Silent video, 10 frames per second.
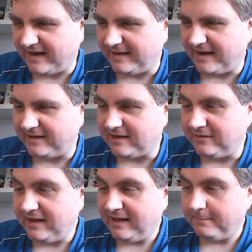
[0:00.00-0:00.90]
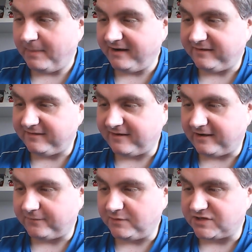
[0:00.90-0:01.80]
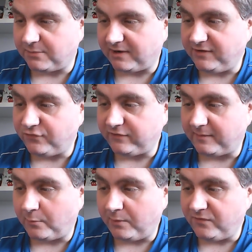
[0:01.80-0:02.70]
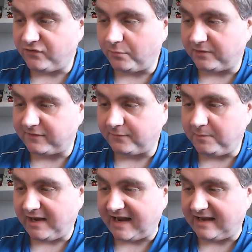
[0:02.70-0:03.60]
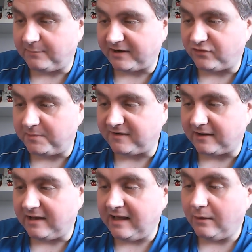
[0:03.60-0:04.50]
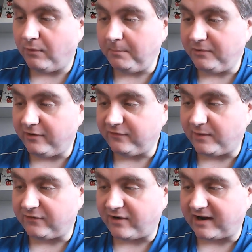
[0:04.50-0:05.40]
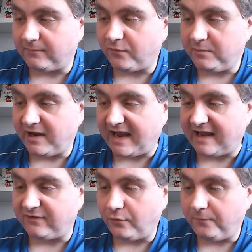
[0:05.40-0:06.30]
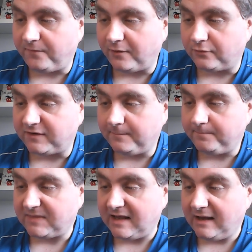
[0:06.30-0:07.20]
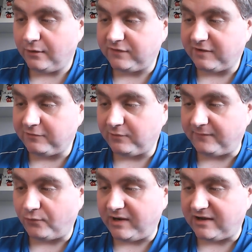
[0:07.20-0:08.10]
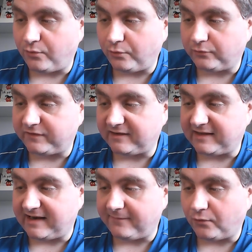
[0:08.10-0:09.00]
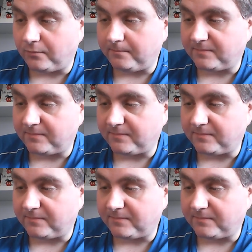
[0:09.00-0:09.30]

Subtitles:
Yeah, you can banish this card from your GY, ritual summon one ritual monster from your hand by attributing one Blue Eyes White Dragon from your hand or field, whose total level equals the level.